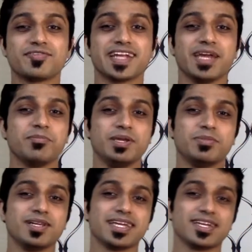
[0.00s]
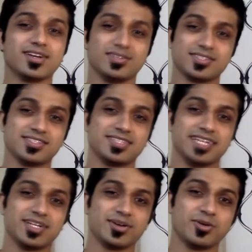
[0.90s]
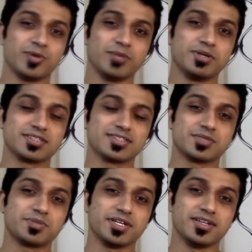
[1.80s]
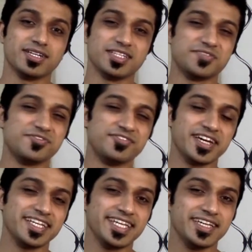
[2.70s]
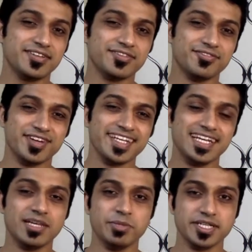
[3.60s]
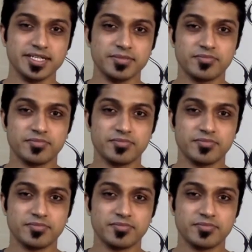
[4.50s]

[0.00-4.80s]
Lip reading: time people can concentrate on one person's prayer is very, very limited.